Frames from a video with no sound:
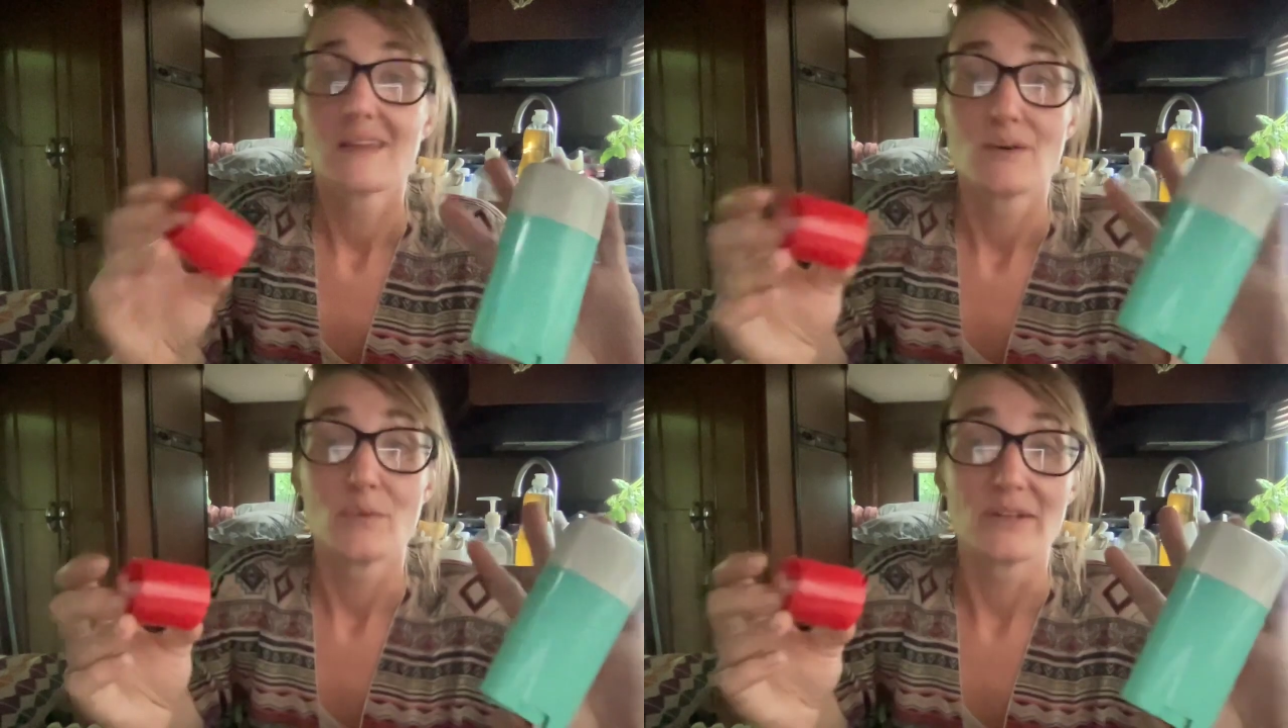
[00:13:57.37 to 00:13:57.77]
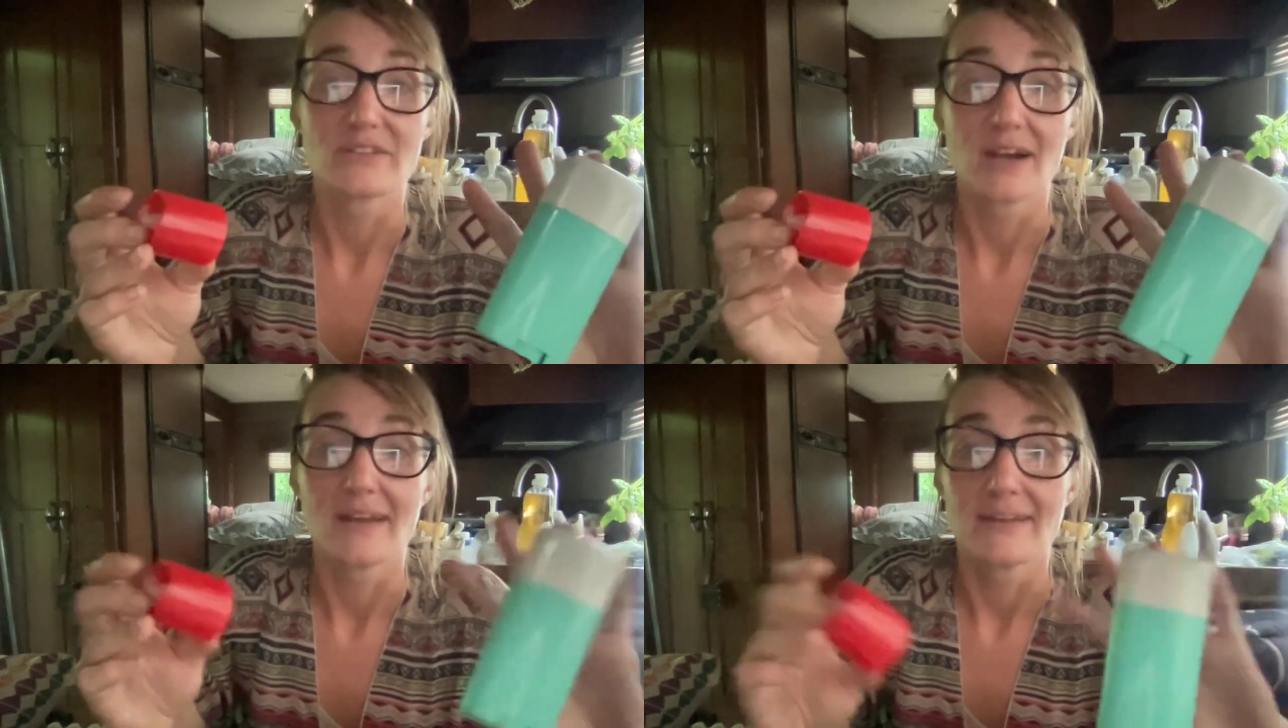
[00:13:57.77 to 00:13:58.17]
which
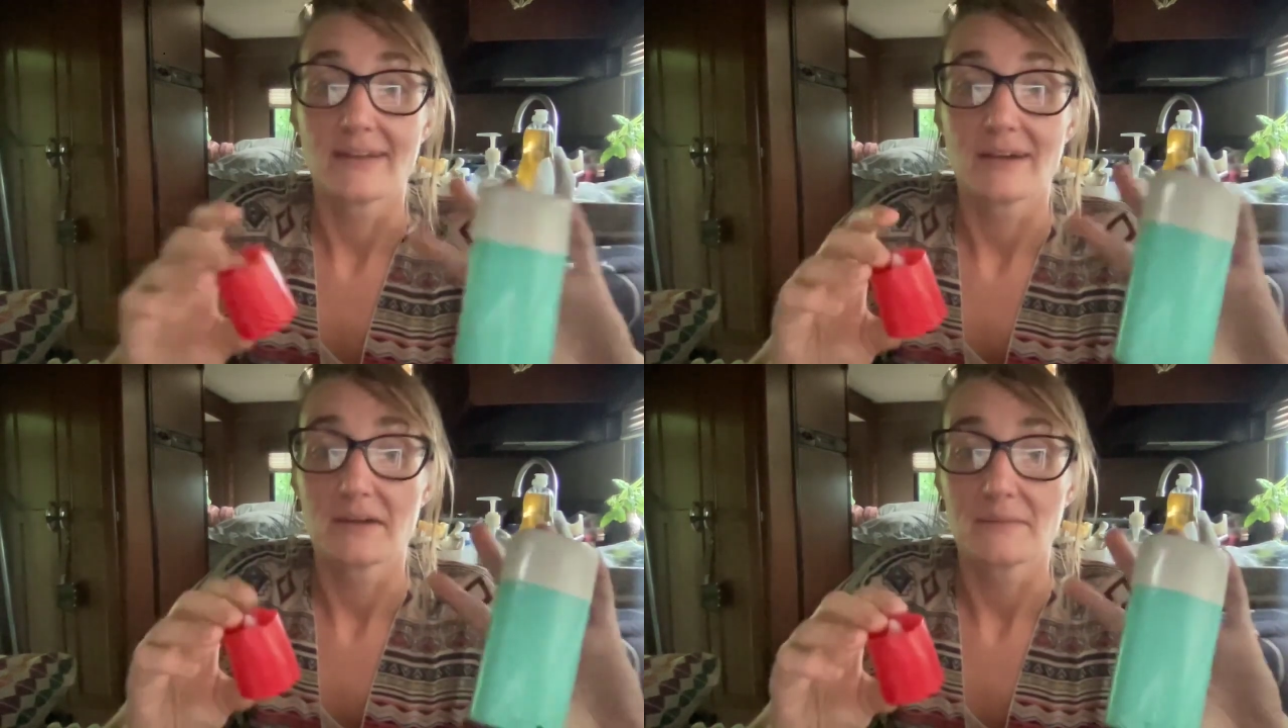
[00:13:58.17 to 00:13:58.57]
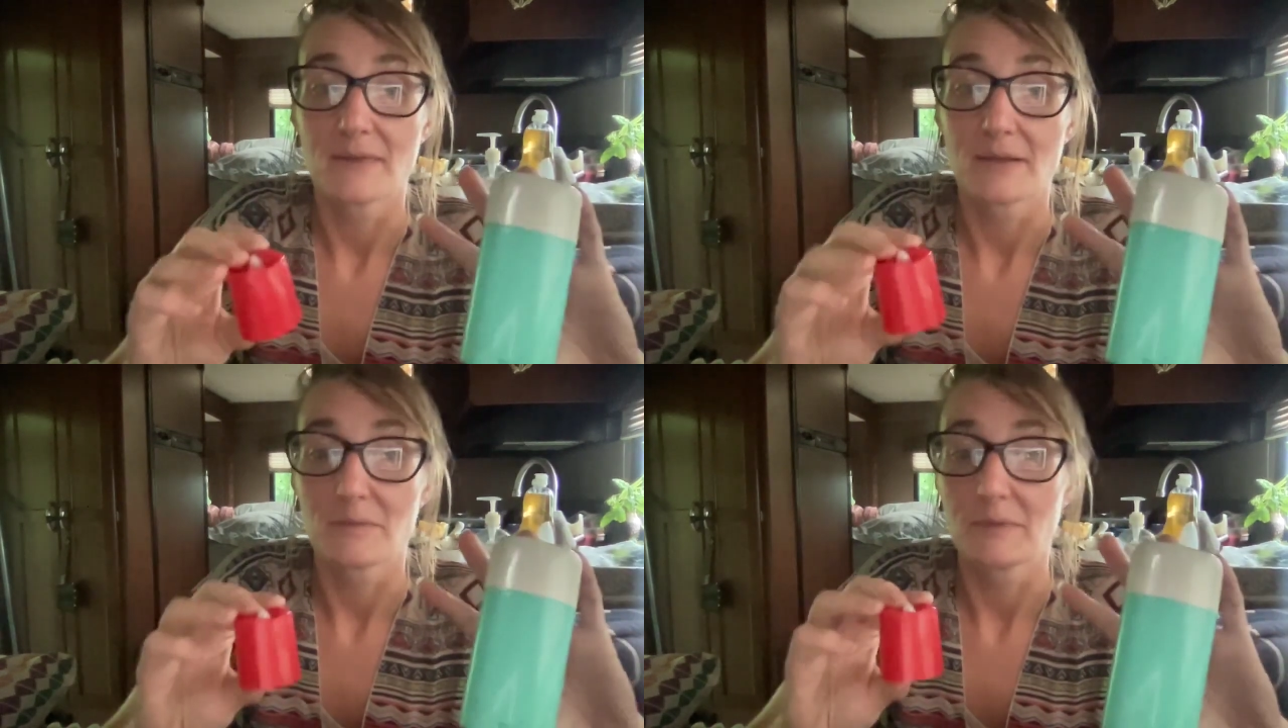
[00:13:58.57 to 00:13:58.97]
I
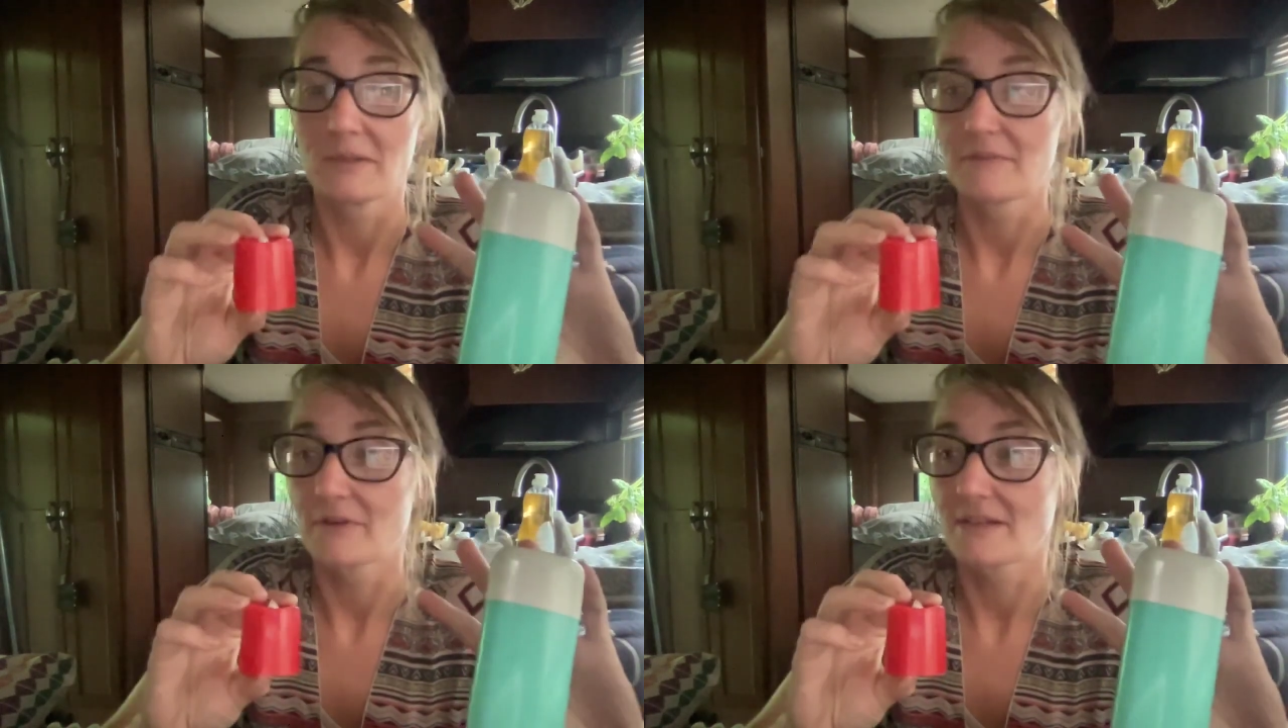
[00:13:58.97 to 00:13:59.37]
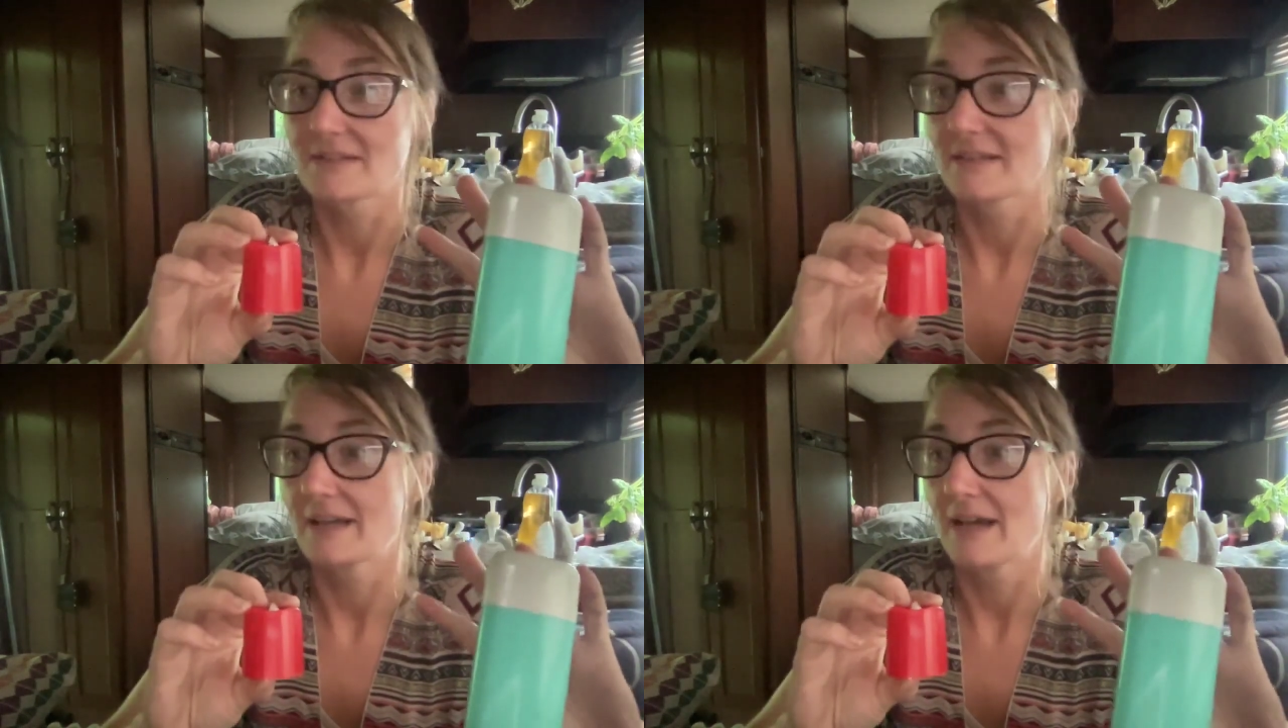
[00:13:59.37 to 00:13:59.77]
completely forgot
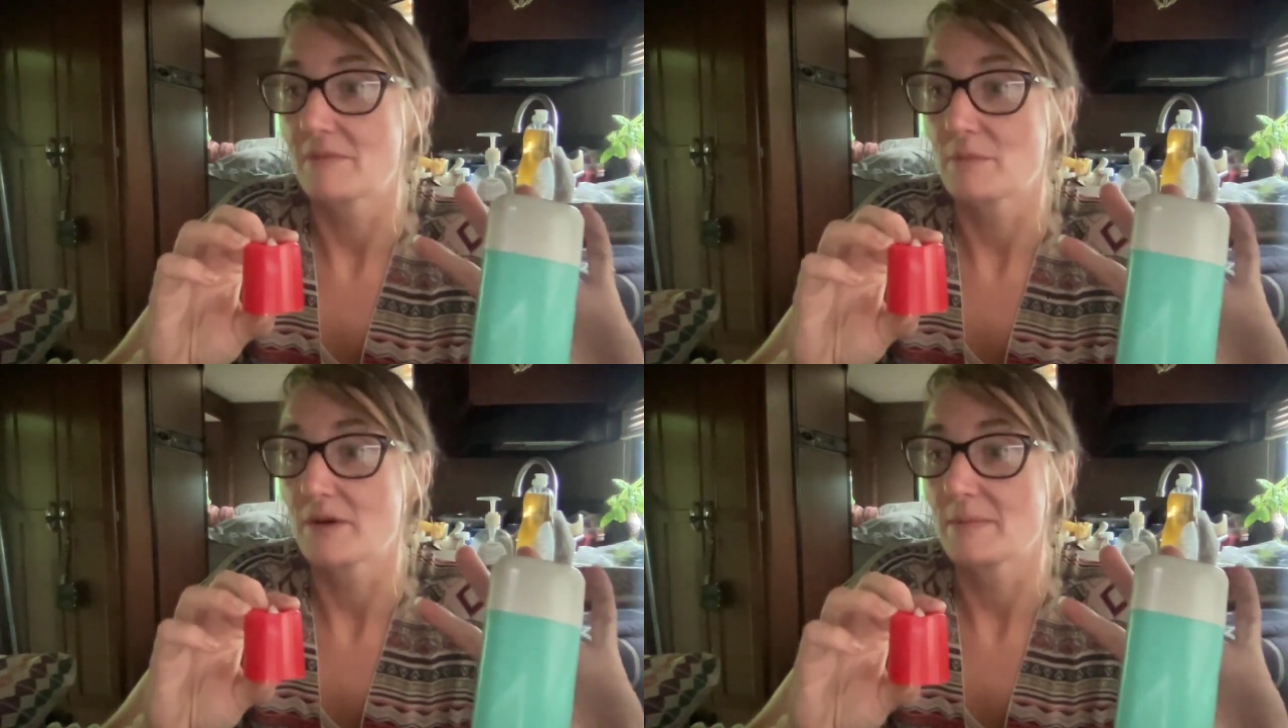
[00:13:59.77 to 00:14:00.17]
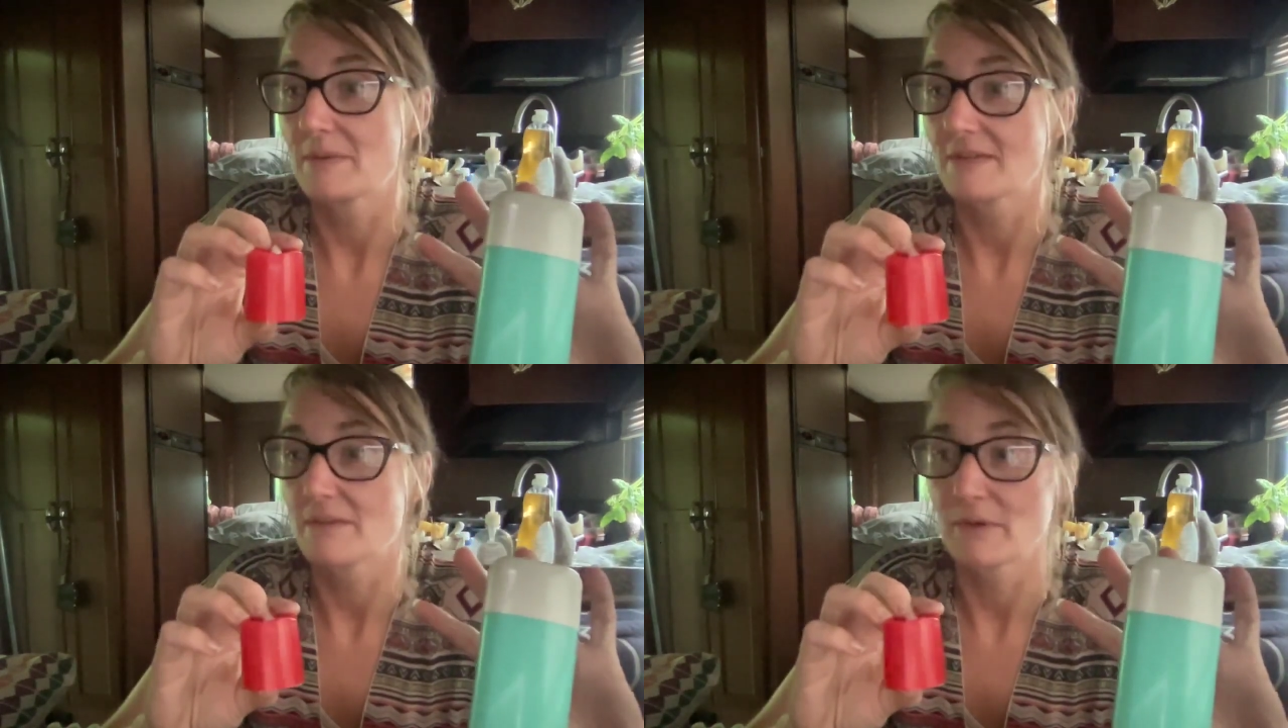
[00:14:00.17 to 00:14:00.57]
to have them ready
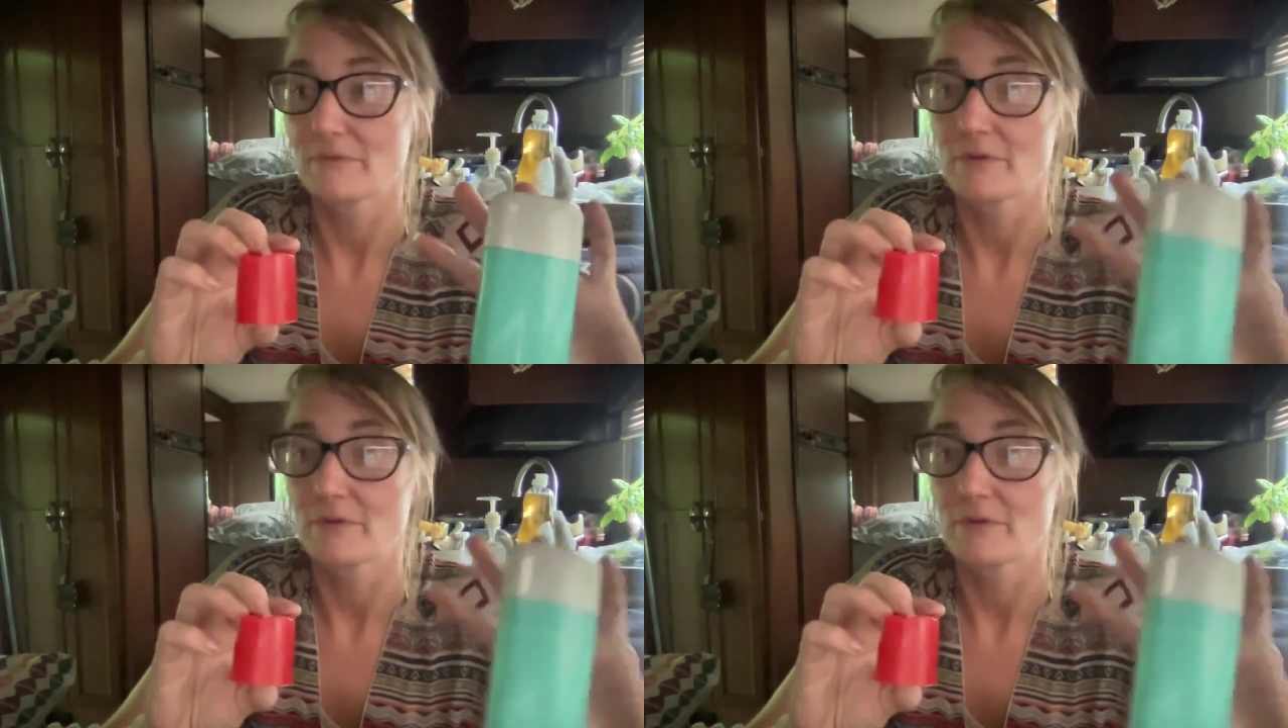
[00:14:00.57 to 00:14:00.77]
because I have my